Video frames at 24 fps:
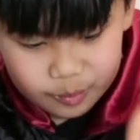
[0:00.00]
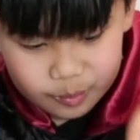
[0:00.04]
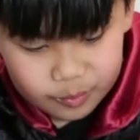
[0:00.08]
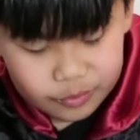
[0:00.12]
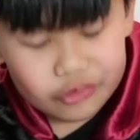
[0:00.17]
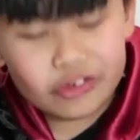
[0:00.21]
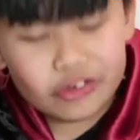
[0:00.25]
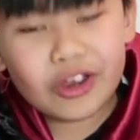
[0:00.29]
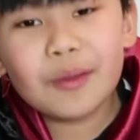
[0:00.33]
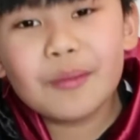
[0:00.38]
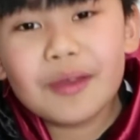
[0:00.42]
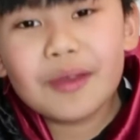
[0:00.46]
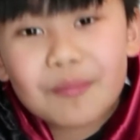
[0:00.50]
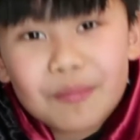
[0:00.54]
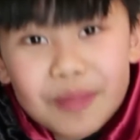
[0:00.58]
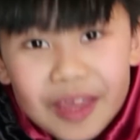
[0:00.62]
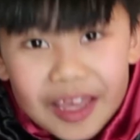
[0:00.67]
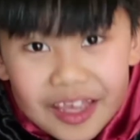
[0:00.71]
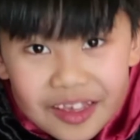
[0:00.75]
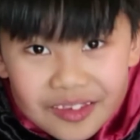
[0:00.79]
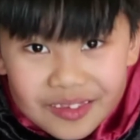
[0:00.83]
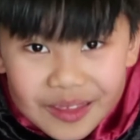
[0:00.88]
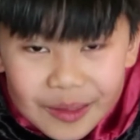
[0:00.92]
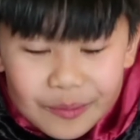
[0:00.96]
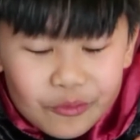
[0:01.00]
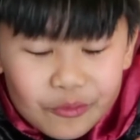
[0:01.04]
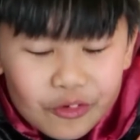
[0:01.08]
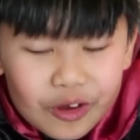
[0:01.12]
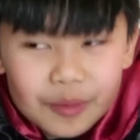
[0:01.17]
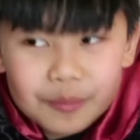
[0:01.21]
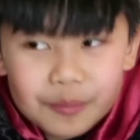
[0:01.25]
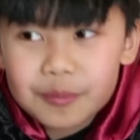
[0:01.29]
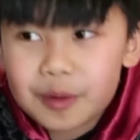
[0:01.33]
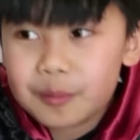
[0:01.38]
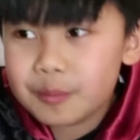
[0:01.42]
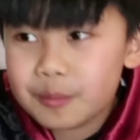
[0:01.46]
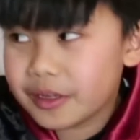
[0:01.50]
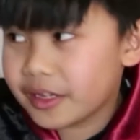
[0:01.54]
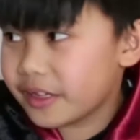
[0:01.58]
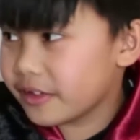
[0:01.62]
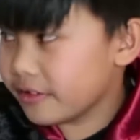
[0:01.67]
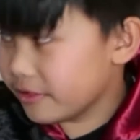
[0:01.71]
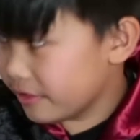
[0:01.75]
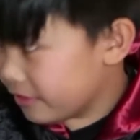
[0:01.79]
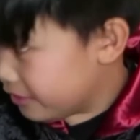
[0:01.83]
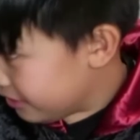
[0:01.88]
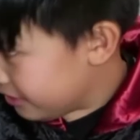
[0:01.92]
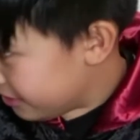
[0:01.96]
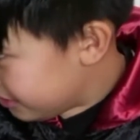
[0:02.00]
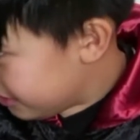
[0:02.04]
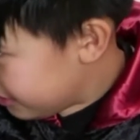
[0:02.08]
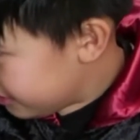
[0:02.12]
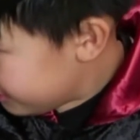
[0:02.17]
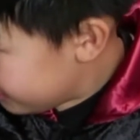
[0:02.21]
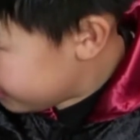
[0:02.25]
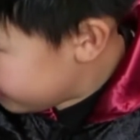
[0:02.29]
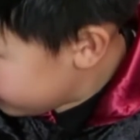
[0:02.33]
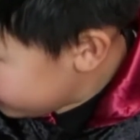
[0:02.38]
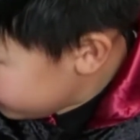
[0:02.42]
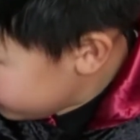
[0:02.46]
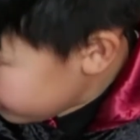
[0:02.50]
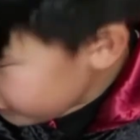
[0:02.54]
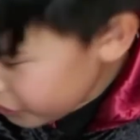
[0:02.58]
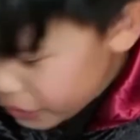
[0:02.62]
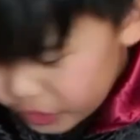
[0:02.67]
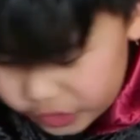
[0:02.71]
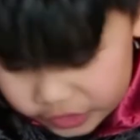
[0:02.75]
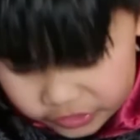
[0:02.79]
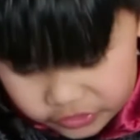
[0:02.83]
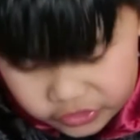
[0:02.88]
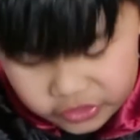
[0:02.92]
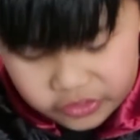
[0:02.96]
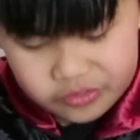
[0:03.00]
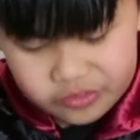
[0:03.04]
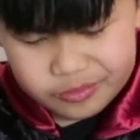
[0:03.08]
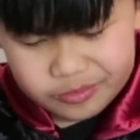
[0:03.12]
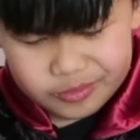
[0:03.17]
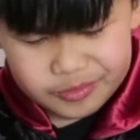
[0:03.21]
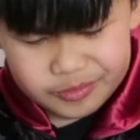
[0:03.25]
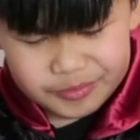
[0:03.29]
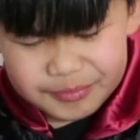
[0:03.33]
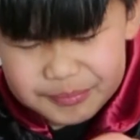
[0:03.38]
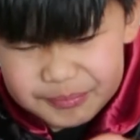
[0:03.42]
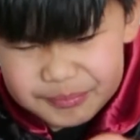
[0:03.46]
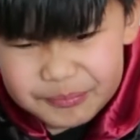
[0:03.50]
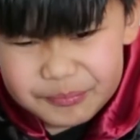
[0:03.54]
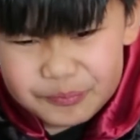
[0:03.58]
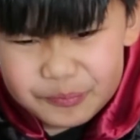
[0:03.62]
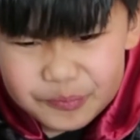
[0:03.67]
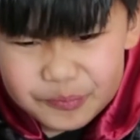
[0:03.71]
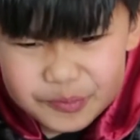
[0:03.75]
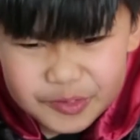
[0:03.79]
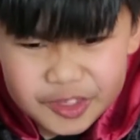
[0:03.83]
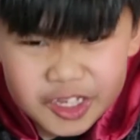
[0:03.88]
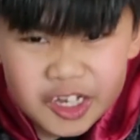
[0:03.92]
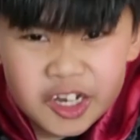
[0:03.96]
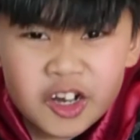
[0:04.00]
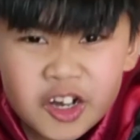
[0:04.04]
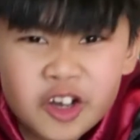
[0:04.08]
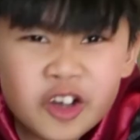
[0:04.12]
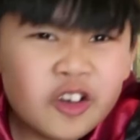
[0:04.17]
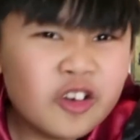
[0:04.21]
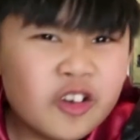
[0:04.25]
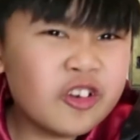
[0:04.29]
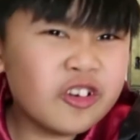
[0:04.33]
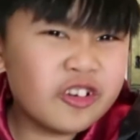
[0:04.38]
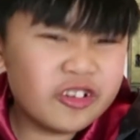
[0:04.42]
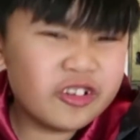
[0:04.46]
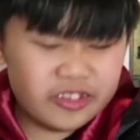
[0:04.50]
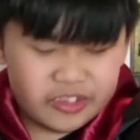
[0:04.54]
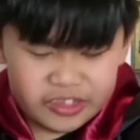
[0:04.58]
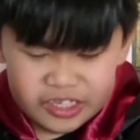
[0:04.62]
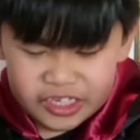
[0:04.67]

Try my best and trying my best. It just hurts.